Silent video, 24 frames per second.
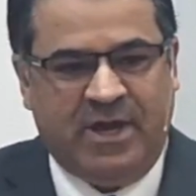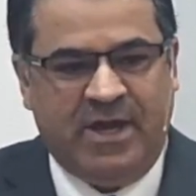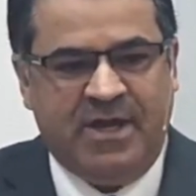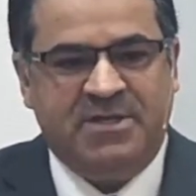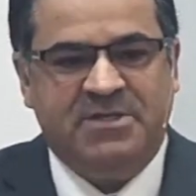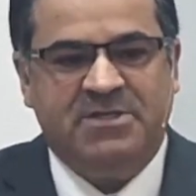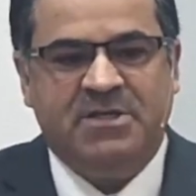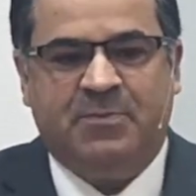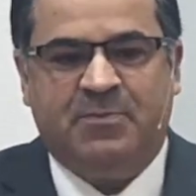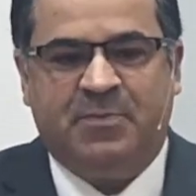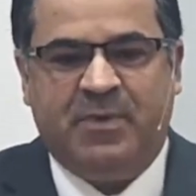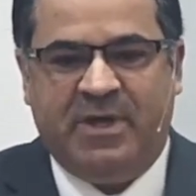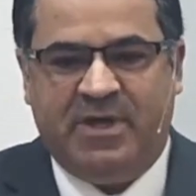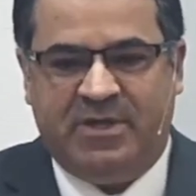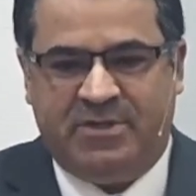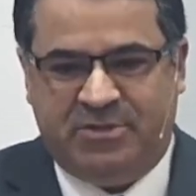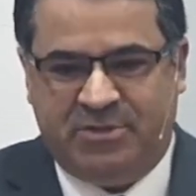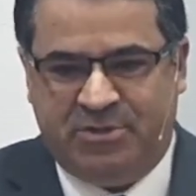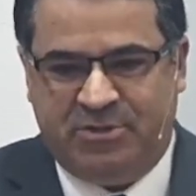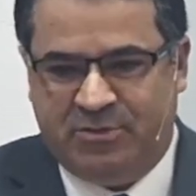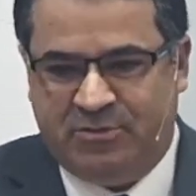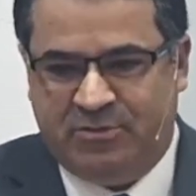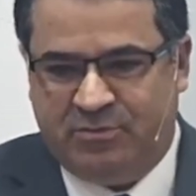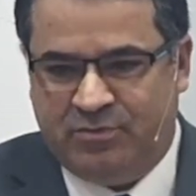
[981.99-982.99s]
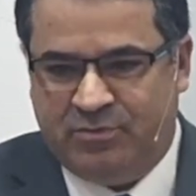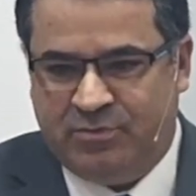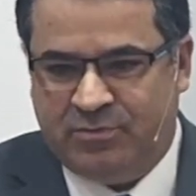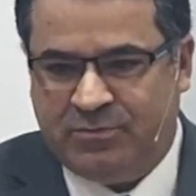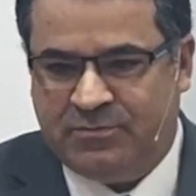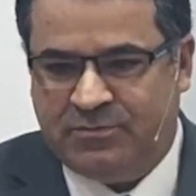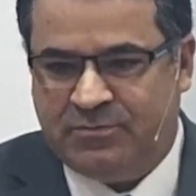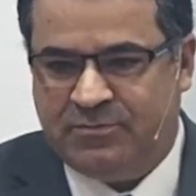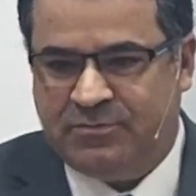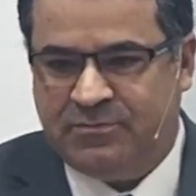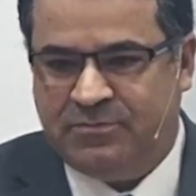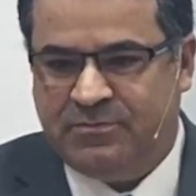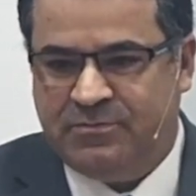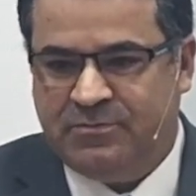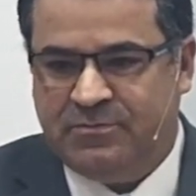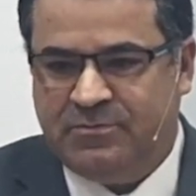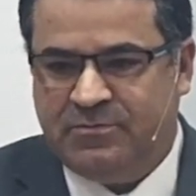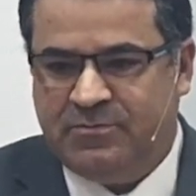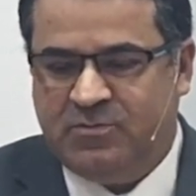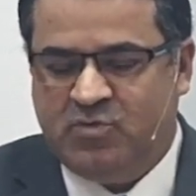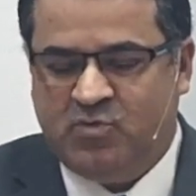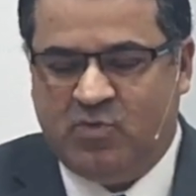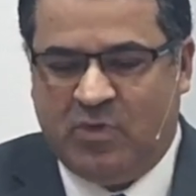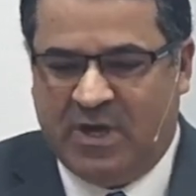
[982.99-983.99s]
then I
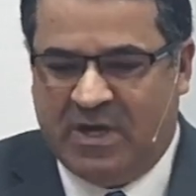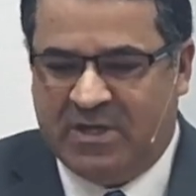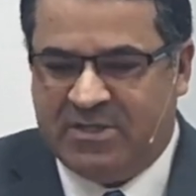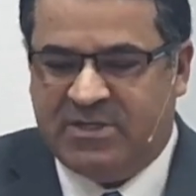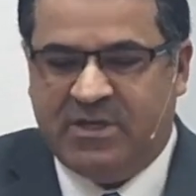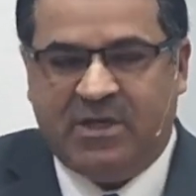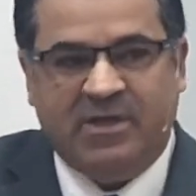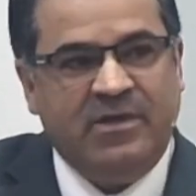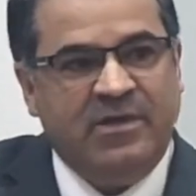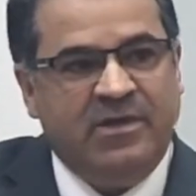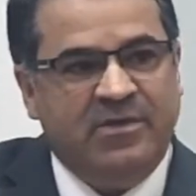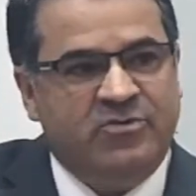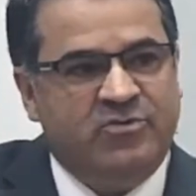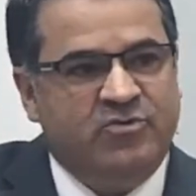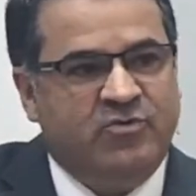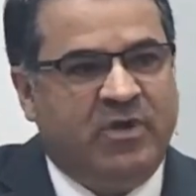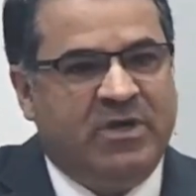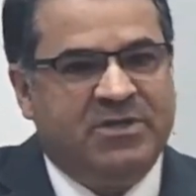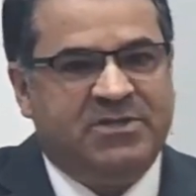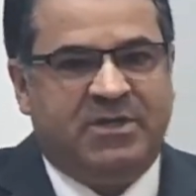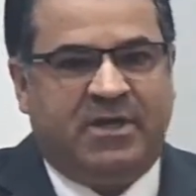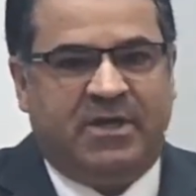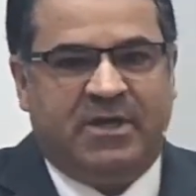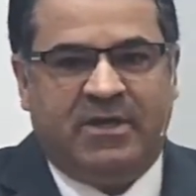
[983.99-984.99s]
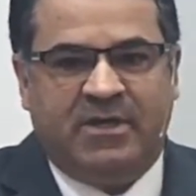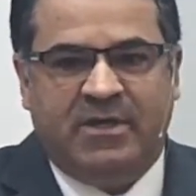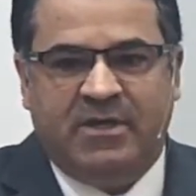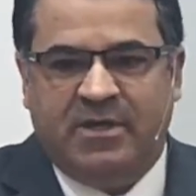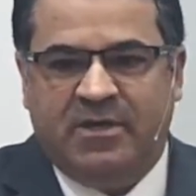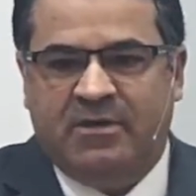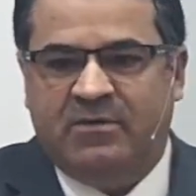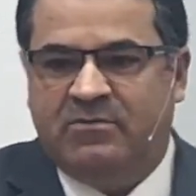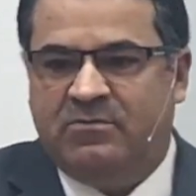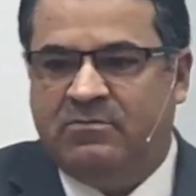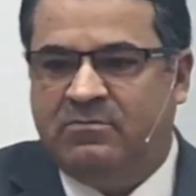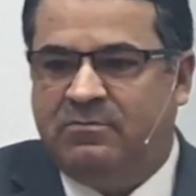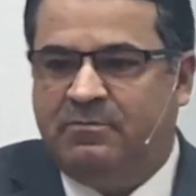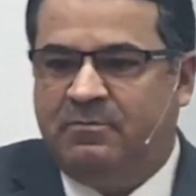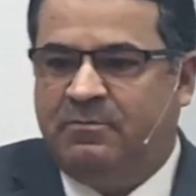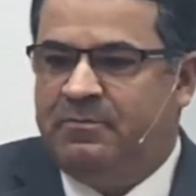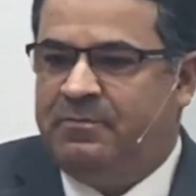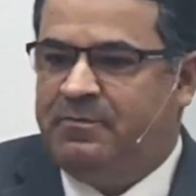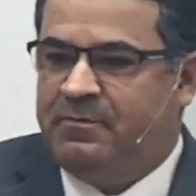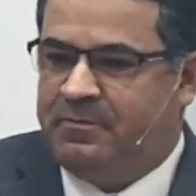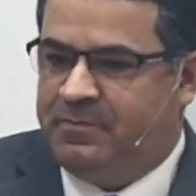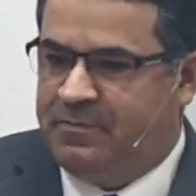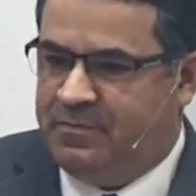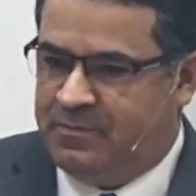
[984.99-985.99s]
stayed three days, um,
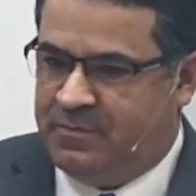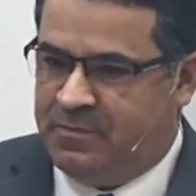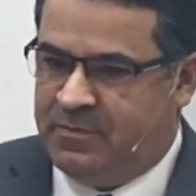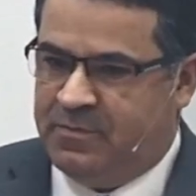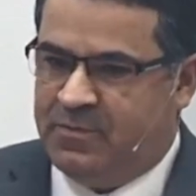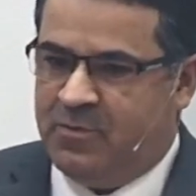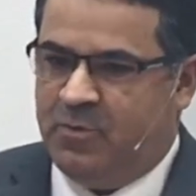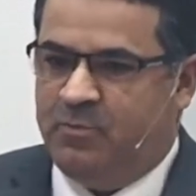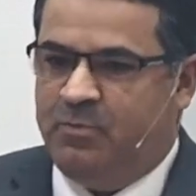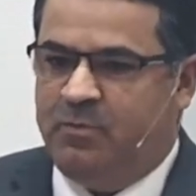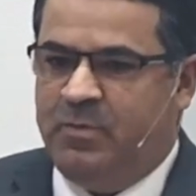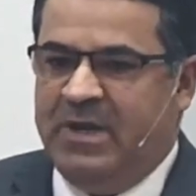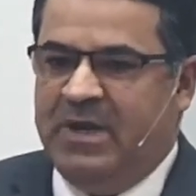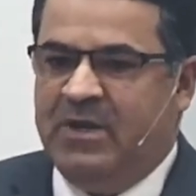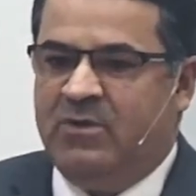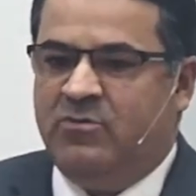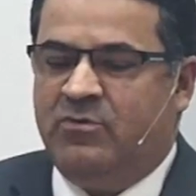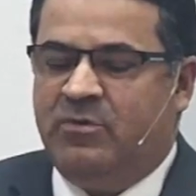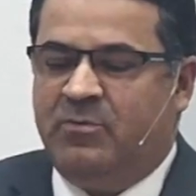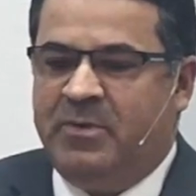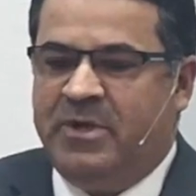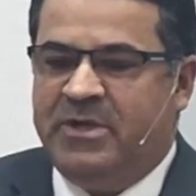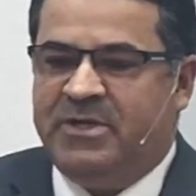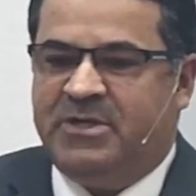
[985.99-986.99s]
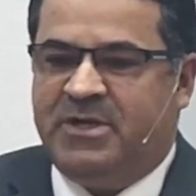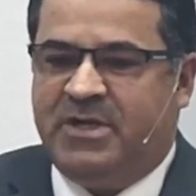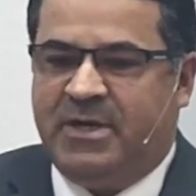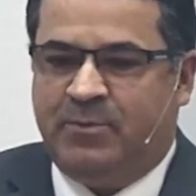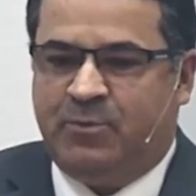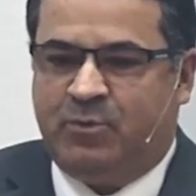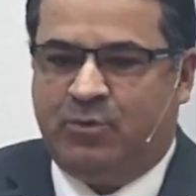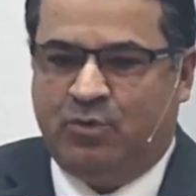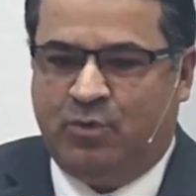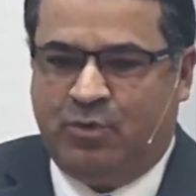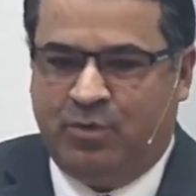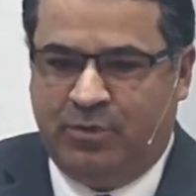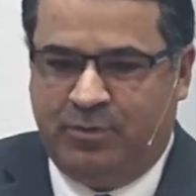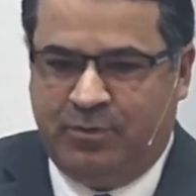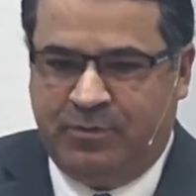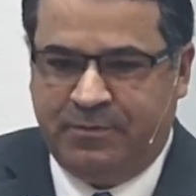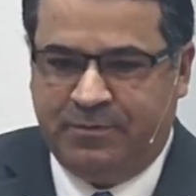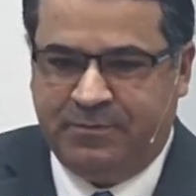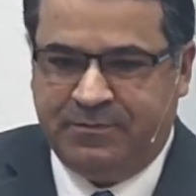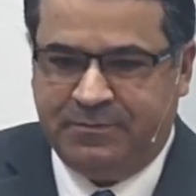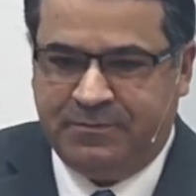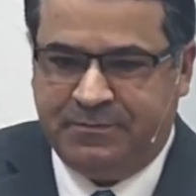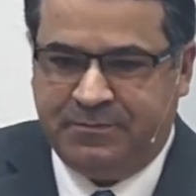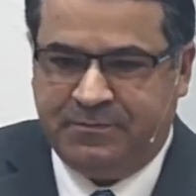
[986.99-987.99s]
three days lost. I can't find this, I can't
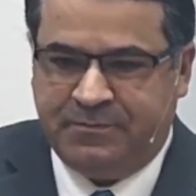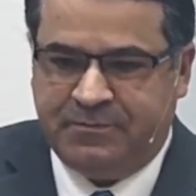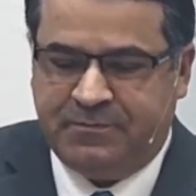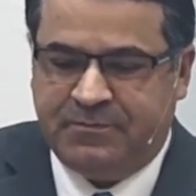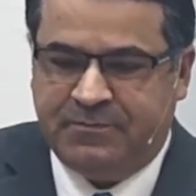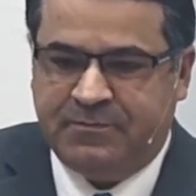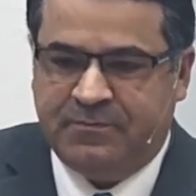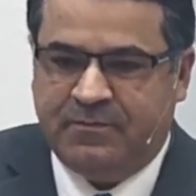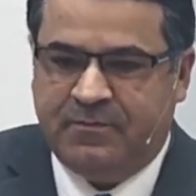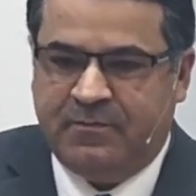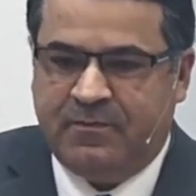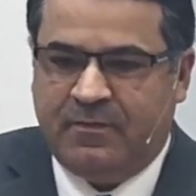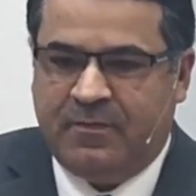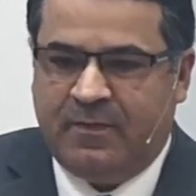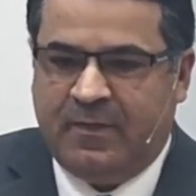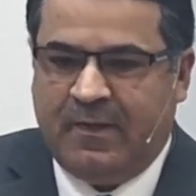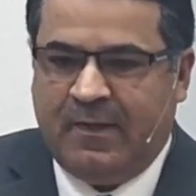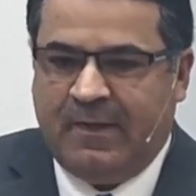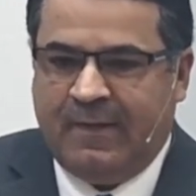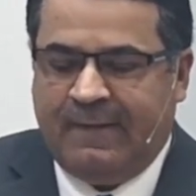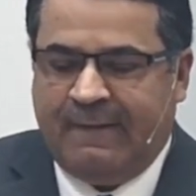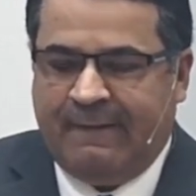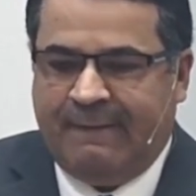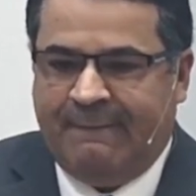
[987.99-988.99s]
find that.